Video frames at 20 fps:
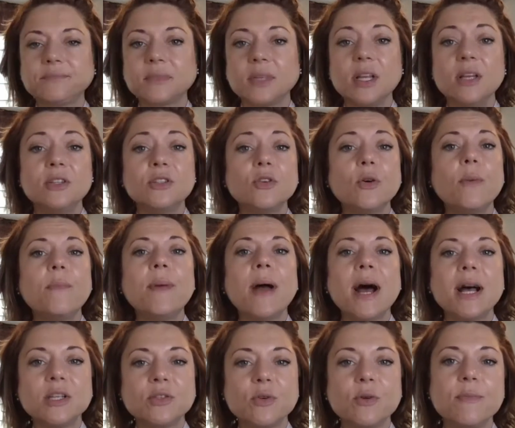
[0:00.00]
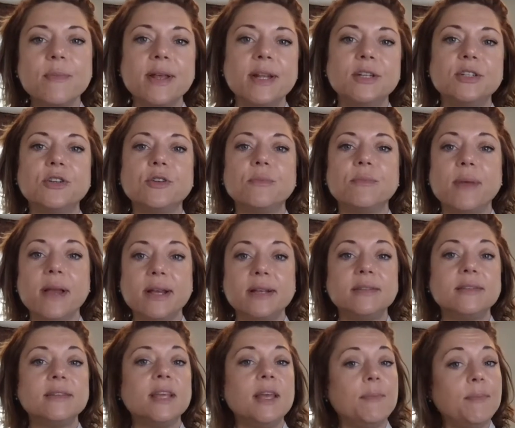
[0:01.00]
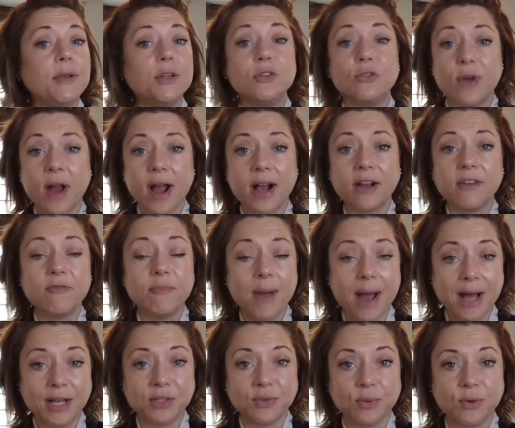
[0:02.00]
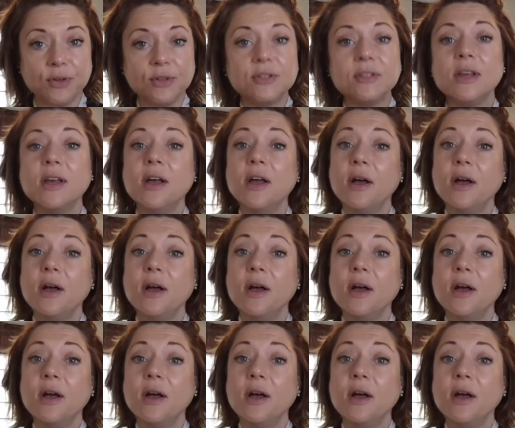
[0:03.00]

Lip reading: So a password manager makes keeping track of passwords